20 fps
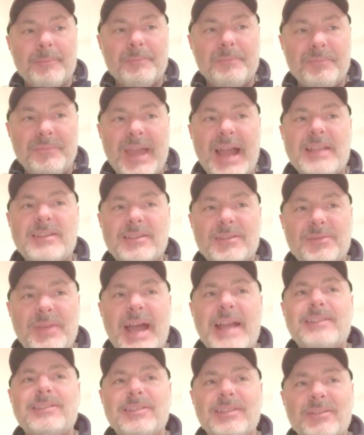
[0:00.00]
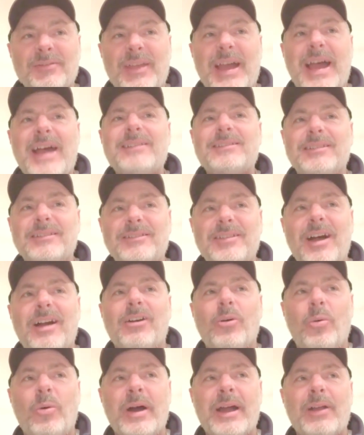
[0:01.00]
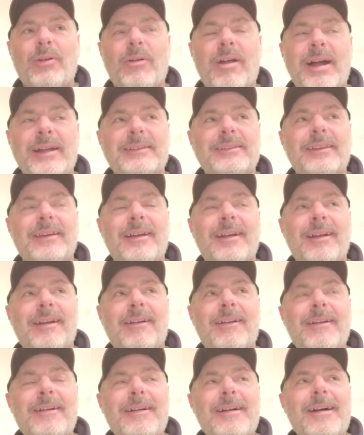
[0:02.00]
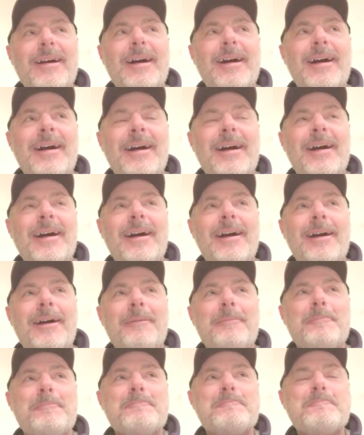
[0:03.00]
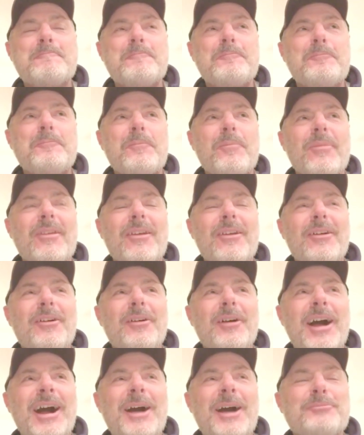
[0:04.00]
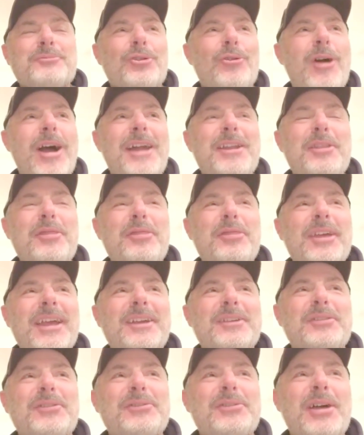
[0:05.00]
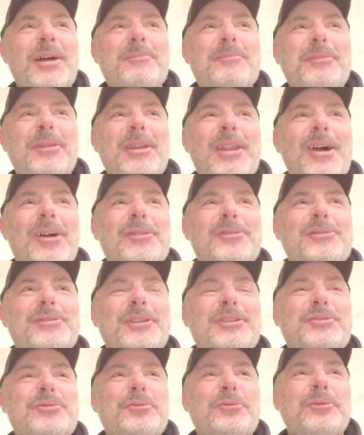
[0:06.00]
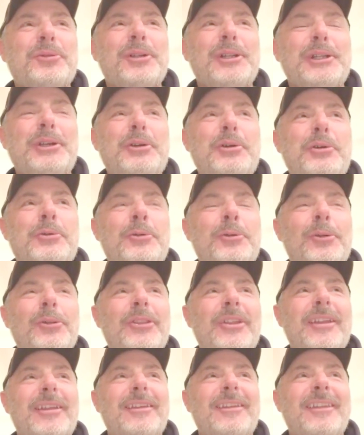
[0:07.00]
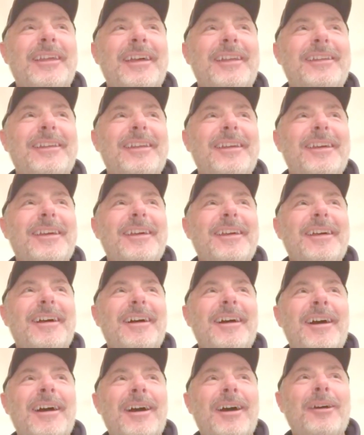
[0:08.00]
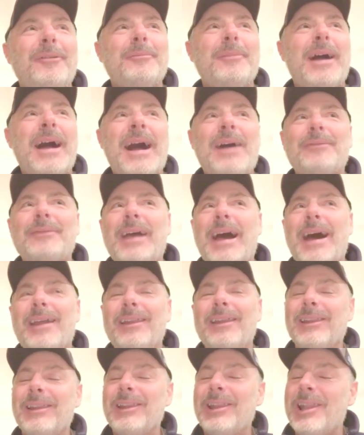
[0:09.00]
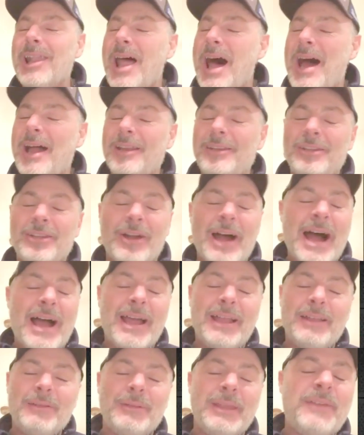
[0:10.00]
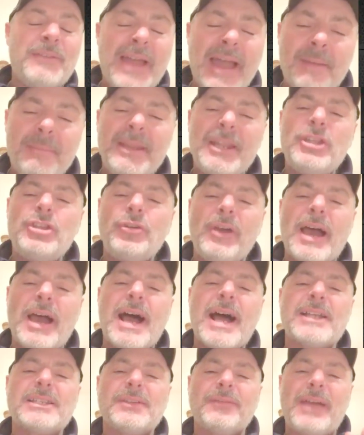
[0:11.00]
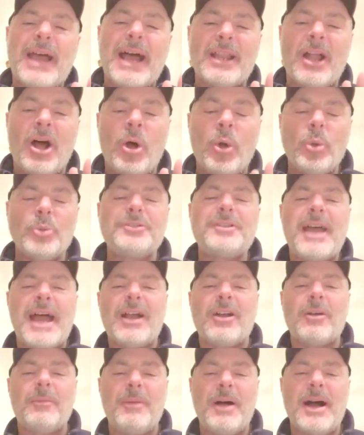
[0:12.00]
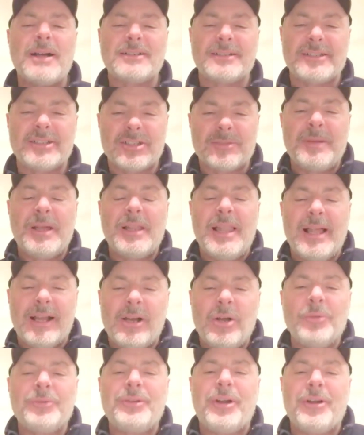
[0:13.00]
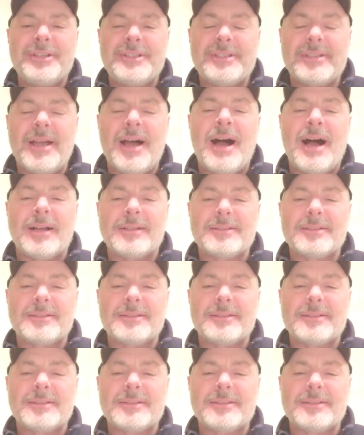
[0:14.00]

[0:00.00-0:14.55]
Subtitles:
That's a tuck away right there. I'm trying to think of something else that's really cool that I've got a lot. How many of you guys have got old tackle boxes that smell like old dirty socks?